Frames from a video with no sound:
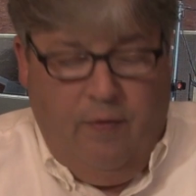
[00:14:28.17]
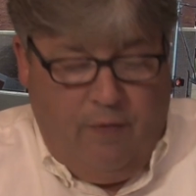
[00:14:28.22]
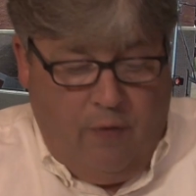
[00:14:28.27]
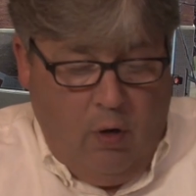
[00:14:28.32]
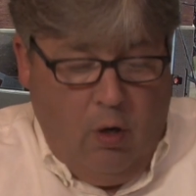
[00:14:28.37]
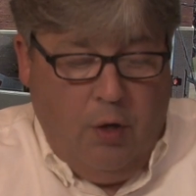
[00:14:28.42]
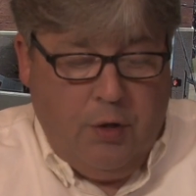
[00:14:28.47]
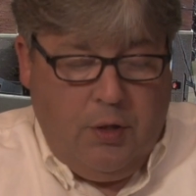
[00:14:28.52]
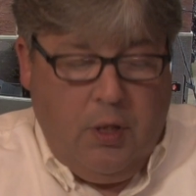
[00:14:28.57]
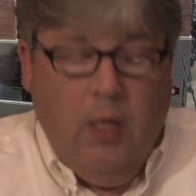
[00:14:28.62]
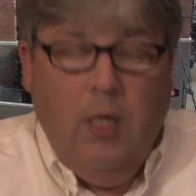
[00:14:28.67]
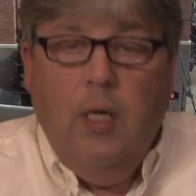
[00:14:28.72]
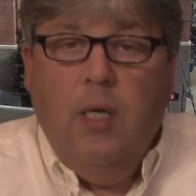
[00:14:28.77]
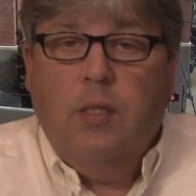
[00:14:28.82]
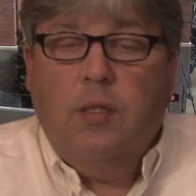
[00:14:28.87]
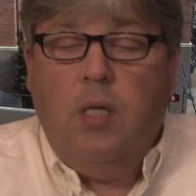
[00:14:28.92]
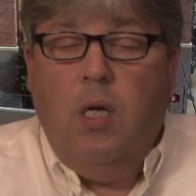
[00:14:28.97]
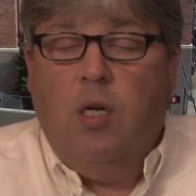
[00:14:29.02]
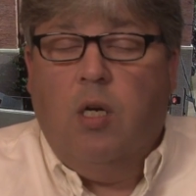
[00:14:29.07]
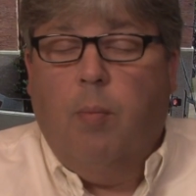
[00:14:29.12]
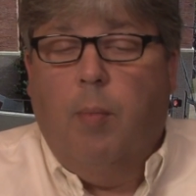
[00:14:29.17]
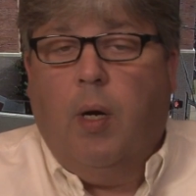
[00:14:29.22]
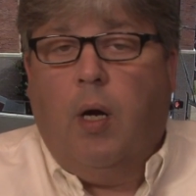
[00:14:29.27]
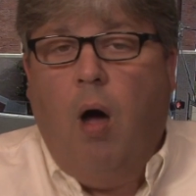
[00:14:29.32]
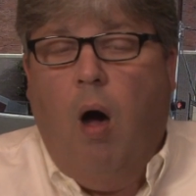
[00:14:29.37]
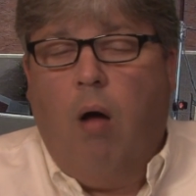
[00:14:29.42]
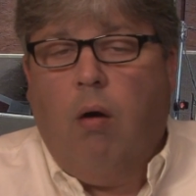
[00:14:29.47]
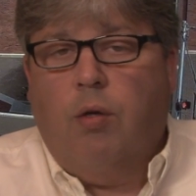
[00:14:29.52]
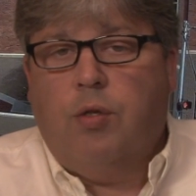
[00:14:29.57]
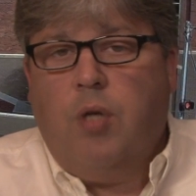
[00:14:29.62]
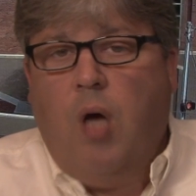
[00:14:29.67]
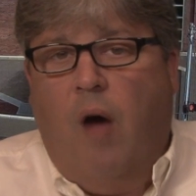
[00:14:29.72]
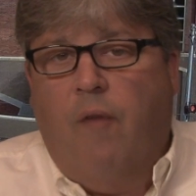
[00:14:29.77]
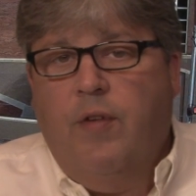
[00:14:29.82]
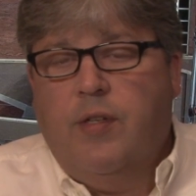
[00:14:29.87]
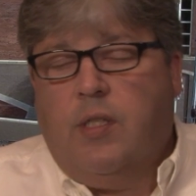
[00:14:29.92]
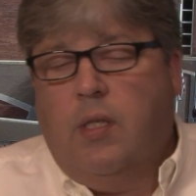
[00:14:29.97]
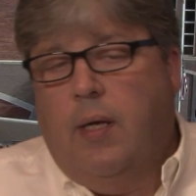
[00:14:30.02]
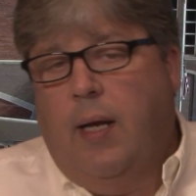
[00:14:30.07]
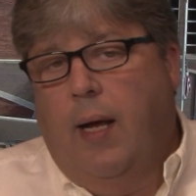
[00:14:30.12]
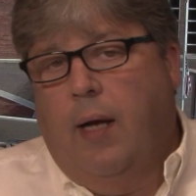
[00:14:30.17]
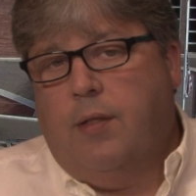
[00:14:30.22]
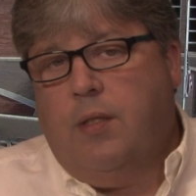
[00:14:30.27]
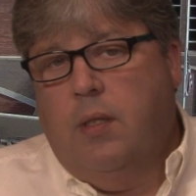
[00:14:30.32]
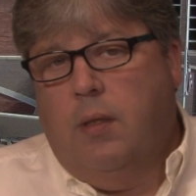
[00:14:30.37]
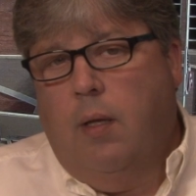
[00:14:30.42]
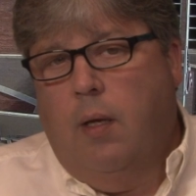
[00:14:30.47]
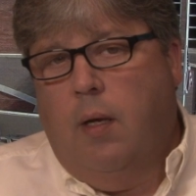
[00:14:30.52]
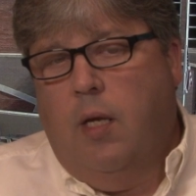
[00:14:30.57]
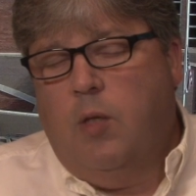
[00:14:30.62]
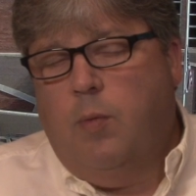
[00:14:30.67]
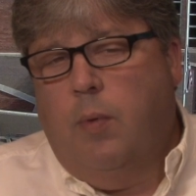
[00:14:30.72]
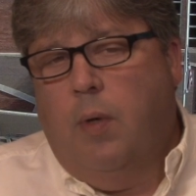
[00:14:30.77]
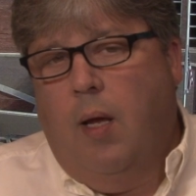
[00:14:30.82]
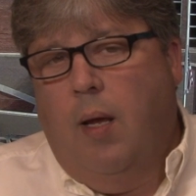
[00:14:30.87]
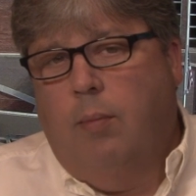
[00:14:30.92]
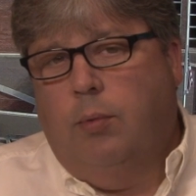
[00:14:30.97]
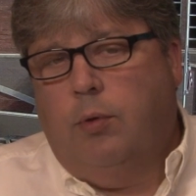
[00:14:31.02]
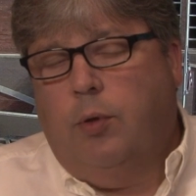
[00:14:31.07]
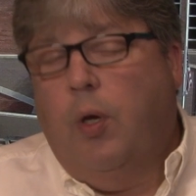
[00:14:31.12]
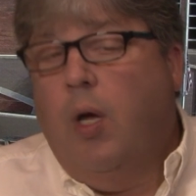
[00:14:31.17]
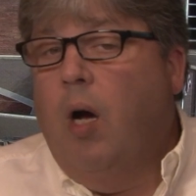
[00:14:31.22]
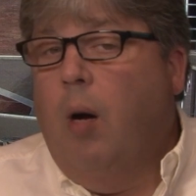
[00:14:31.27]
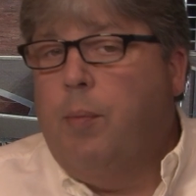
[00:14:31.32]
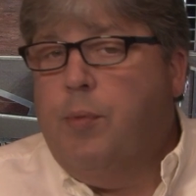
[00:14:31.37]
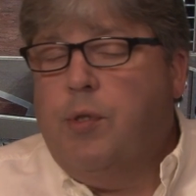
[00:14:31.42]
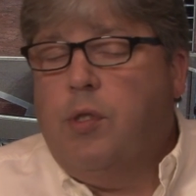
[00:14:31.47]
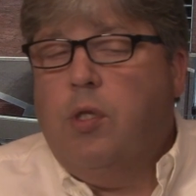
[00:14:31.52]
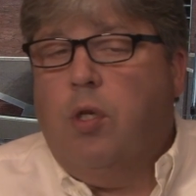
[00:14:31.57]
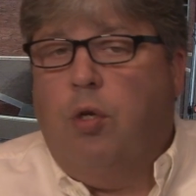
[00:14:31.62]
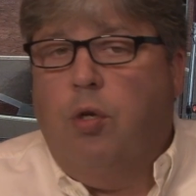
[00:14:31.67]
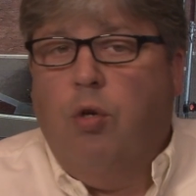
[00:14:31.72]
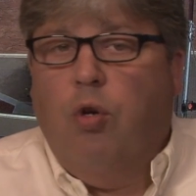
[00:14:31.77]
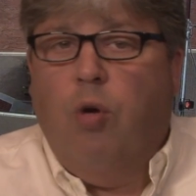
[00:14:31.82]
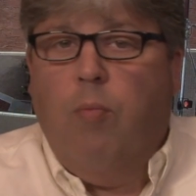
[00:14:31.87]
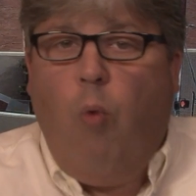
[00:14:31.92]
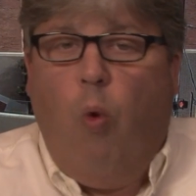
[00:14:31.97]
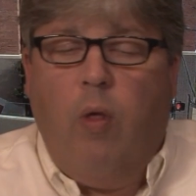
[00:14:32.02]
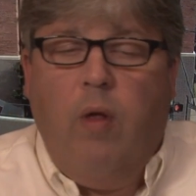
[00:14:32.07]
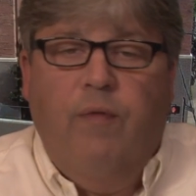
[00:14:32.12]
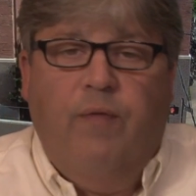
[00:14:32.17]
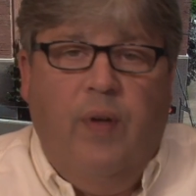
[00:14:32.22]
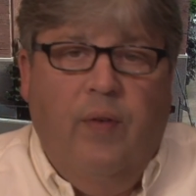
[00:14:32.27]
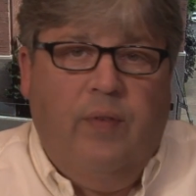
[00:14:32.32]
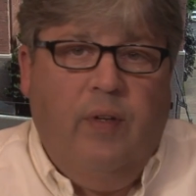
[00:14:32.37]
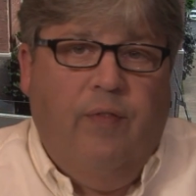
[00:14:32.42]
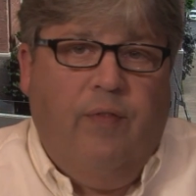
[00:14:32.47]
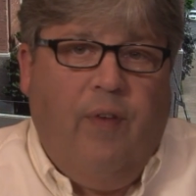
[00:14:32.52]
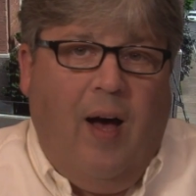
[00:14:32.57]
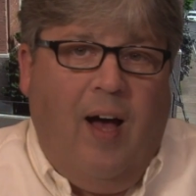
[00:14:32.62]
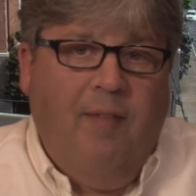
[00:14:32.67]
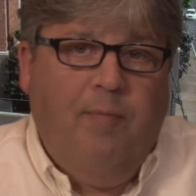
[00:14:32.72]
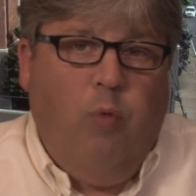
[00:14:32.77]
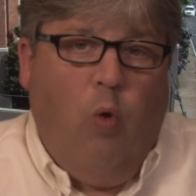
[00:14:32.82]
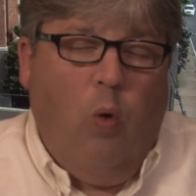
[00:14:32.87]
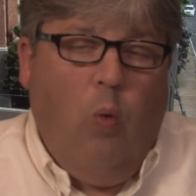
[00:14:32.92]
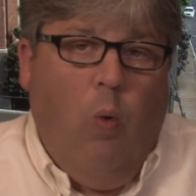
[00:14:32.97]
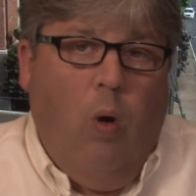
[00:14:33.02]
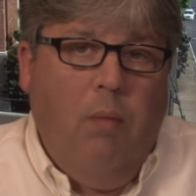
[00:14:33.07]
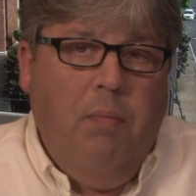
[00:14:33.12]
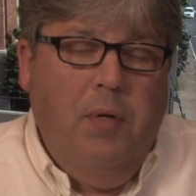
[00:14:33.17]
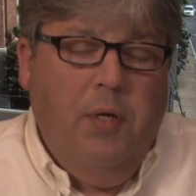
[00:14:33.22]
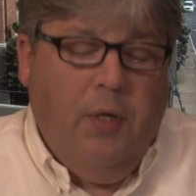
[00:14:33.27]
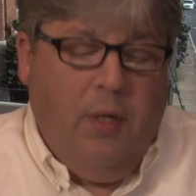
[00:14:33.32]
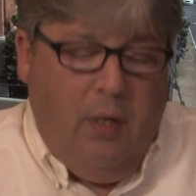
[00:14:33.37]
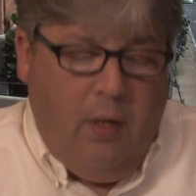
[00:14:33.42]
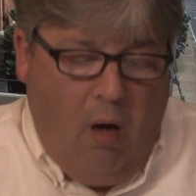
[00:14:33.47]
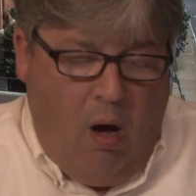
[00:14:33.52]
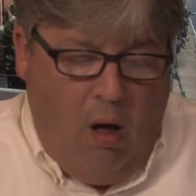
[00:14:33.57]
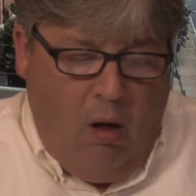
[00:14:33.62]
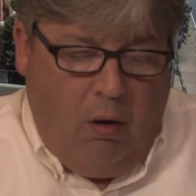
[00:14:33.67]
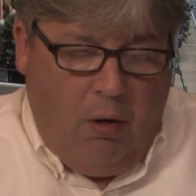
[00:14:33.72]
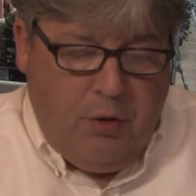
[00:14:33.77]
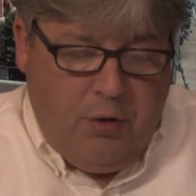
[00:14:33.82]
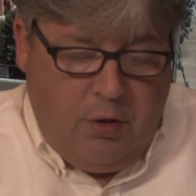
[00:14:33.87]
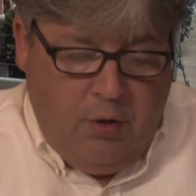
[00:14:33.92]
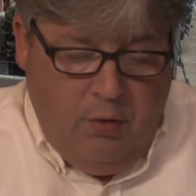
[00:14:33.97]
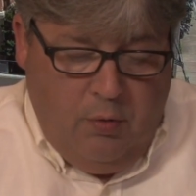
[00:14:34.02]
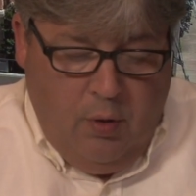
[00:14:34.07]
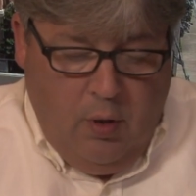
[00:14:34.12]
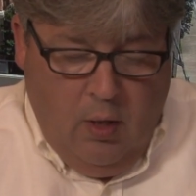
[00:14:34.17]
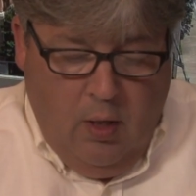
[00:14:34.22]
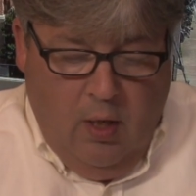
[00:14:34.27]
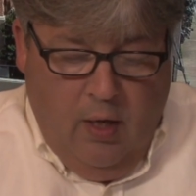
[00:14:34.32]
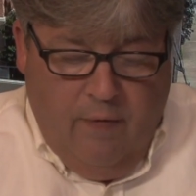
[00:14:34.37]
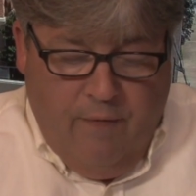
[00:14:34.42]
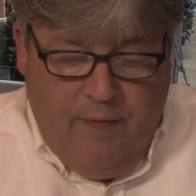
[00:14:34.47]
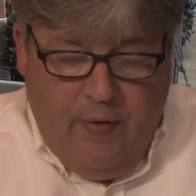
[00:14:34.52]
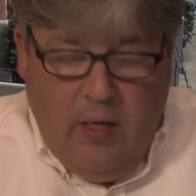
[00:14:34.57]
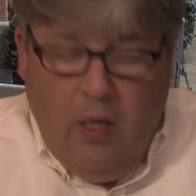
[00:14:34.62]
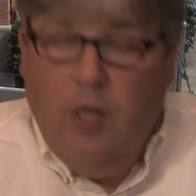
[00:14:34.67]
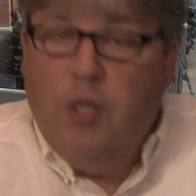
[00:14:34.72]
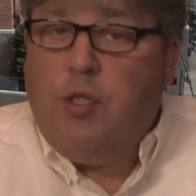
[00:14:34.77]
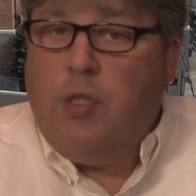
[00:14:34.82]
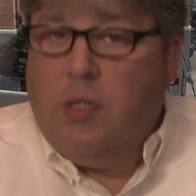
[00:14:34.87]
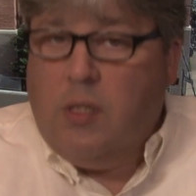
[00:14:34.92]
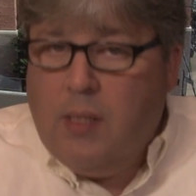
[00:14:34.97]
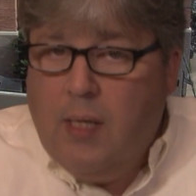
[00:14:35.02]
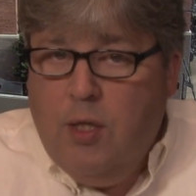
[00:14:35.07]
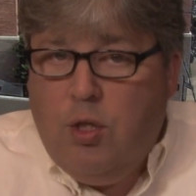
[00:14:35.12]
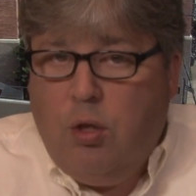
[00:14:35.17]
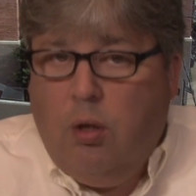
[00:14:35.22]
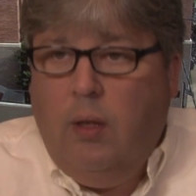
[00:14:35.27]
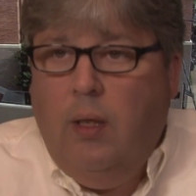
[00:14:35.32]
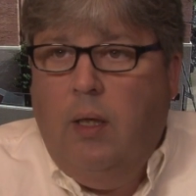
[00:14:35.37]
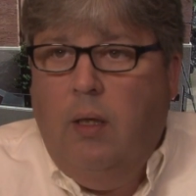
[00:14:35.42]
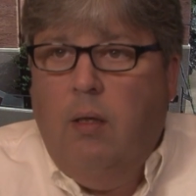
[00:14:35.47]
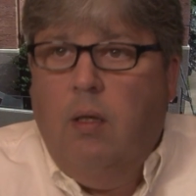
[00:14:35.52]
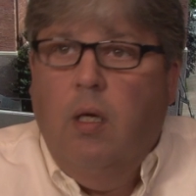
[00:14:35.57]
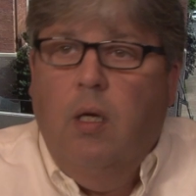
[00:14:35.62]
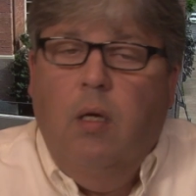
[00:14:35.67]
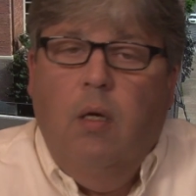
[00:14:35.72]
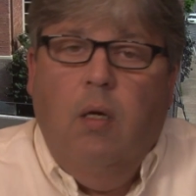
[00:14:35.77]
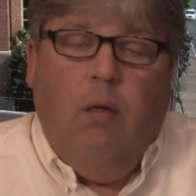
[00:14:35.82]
First, Senator McConnell's office announcing that he's been able to help secure more than $55.1 million to finish essentially